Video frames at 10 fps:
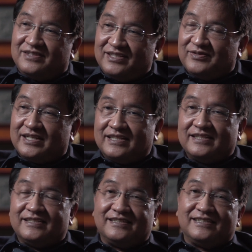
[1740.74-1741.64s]
even
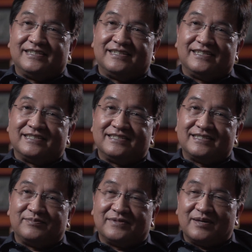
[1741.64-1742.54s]

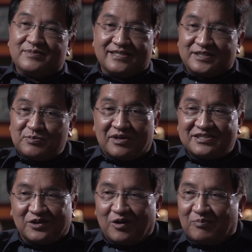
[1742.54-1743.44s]
sometimes
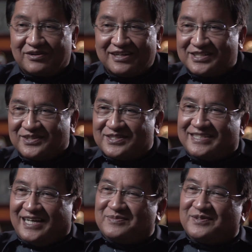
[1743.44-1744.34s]
special operations
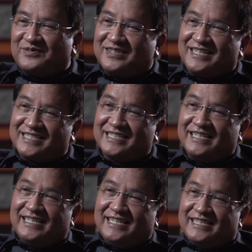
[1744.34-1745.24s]
types of things
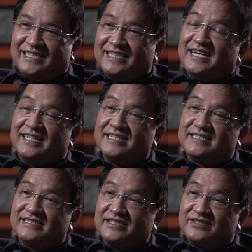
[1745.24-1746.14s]
that got
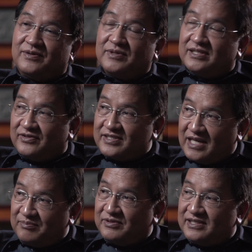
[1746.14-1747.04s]
these things through. I mean, for
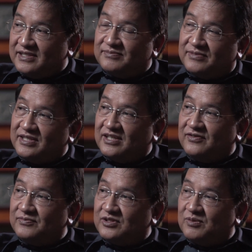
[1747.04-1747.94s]
example, the breaking
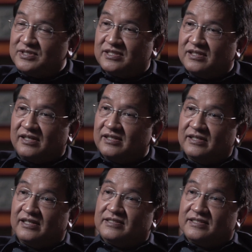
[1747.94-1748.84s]
of monopolies and
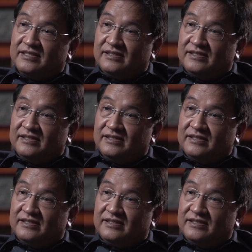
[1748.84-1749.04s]
cartels.